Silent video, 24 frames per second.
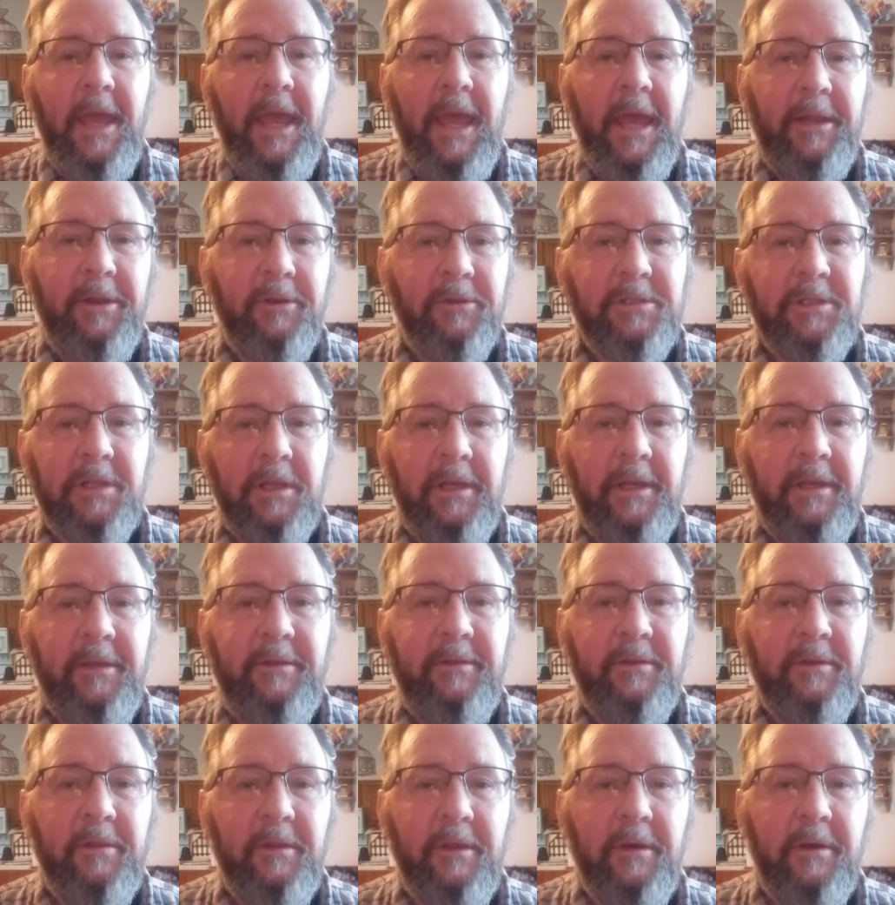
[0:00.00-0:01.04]
and there's a link
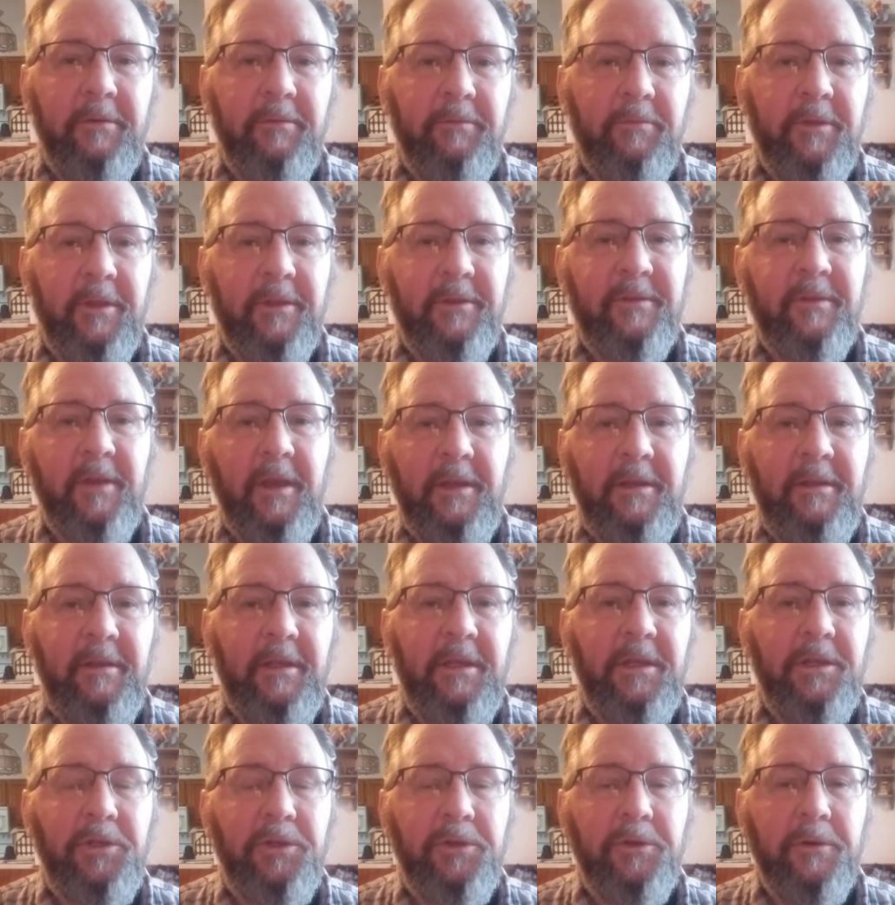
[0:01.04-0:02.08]
to the site to
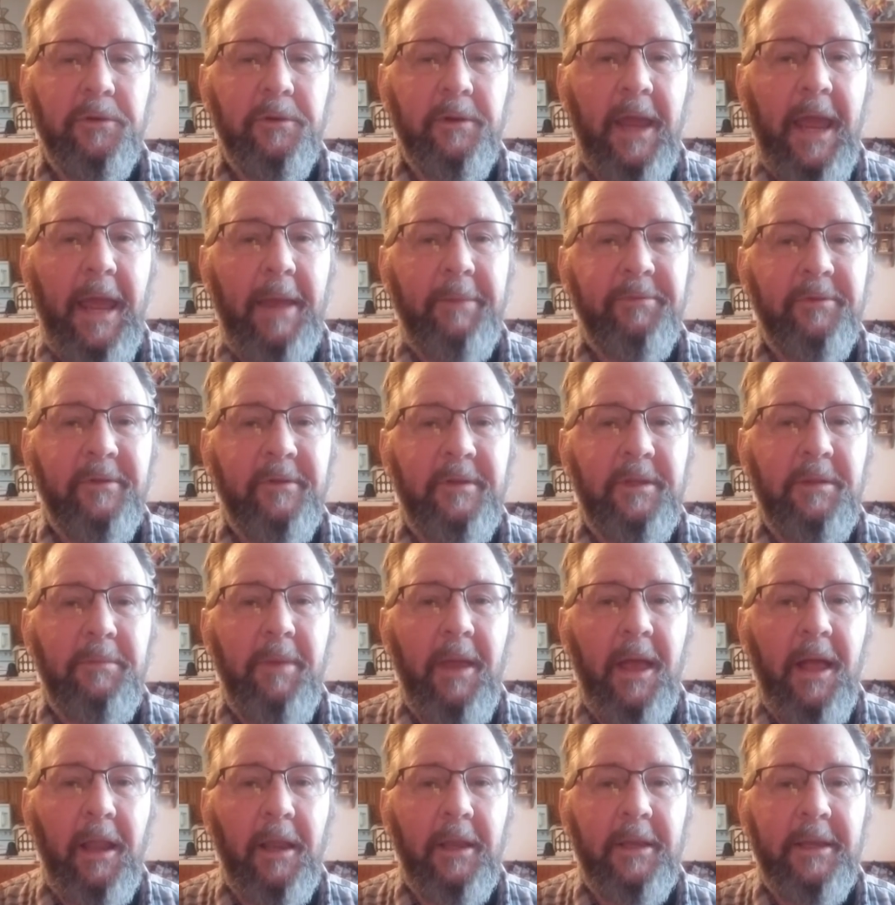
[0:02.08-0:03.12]
get your absentee
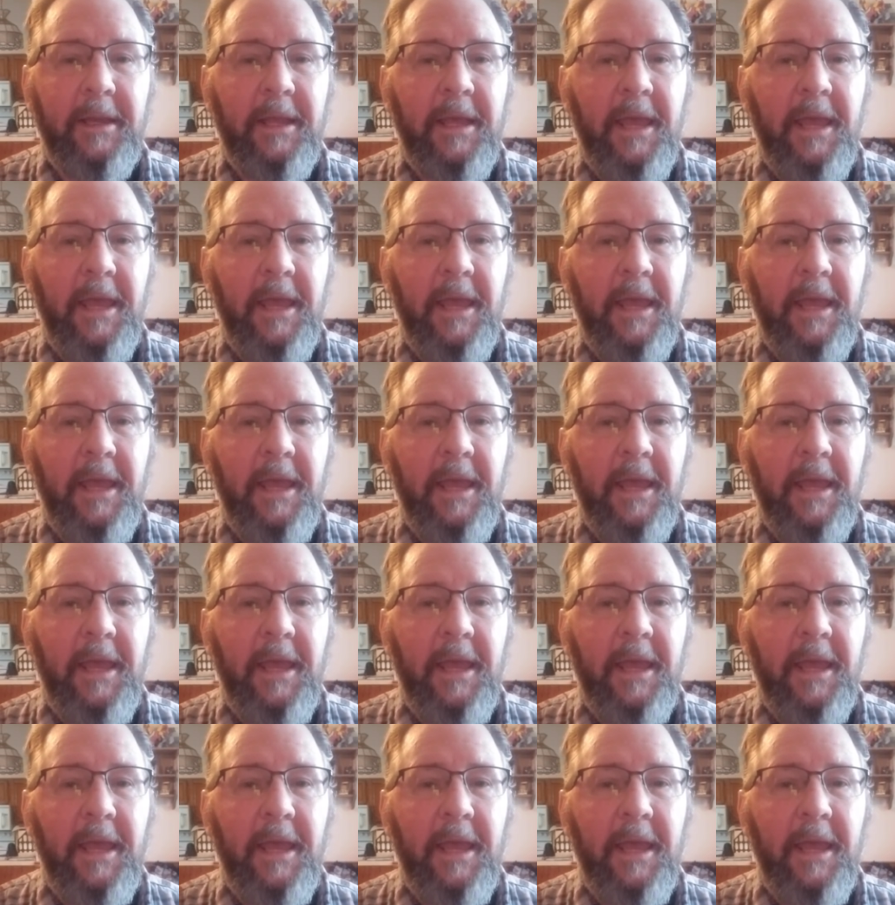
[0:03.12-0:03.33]
ballot